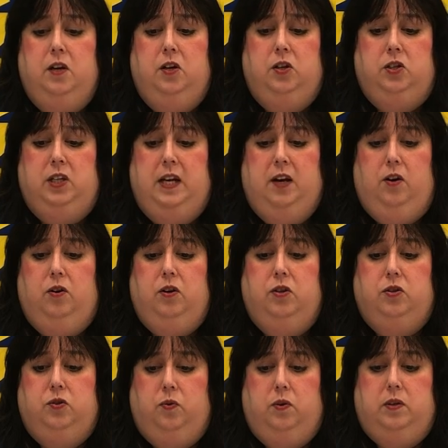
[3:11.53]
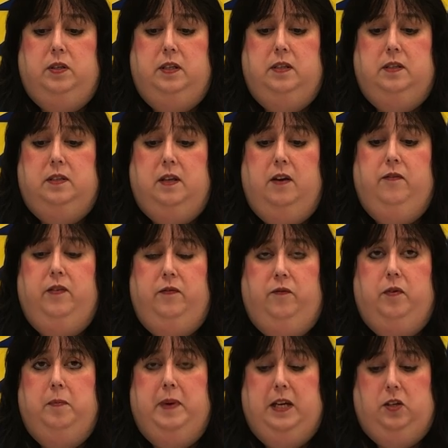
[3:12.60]
shared sources of
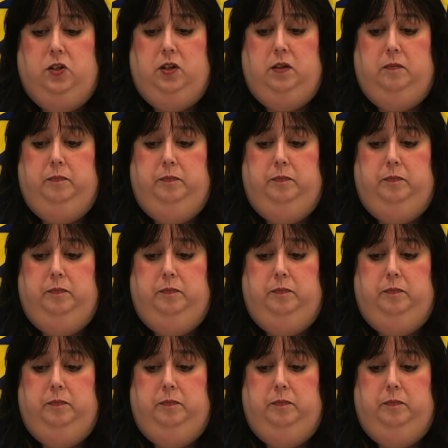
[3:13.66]
information.